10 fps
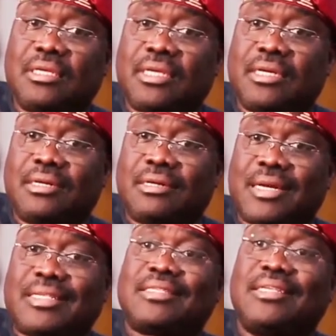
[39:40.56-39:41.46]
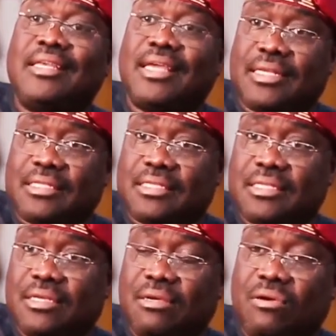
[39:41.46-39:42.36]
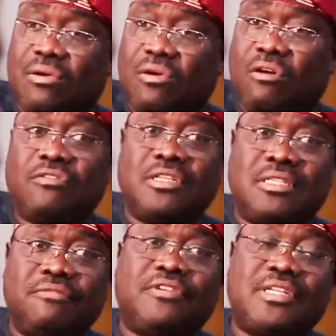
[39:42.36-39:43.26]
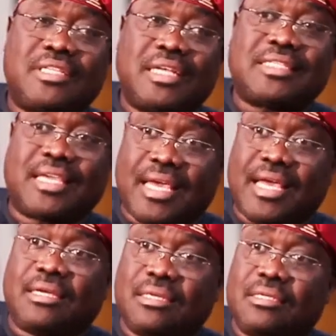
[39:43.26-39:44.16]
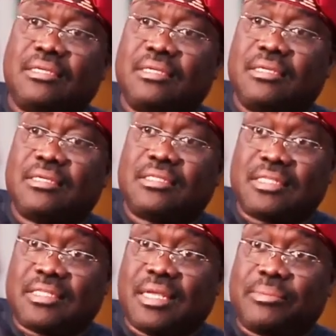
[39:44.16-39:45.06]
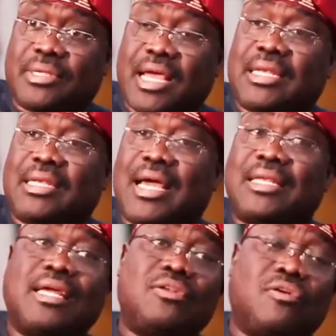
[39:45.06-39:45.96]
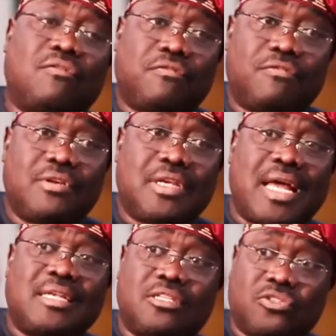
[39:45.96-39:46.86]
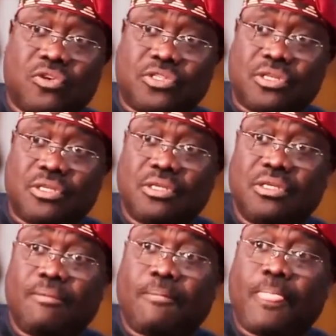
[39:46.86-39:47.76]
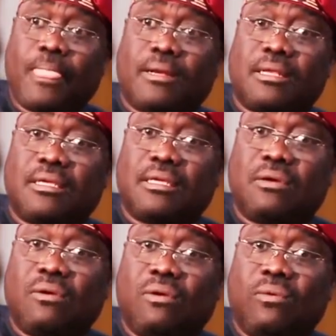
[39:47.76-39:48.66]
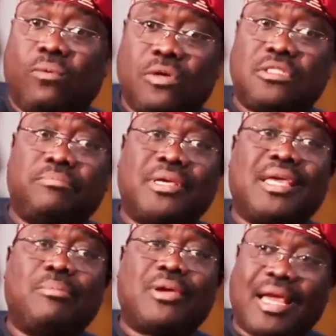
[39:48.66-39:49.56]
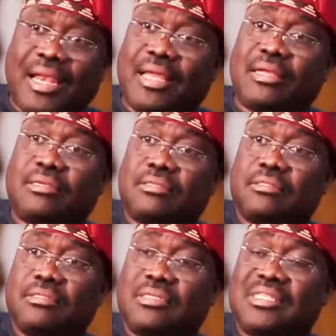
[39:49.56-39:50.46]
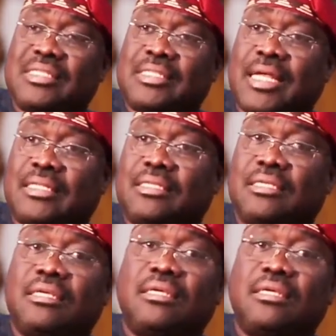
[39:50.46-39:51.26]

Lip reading: the resilience of the different healthcare systems. And at the end of that discussion, what became clear is that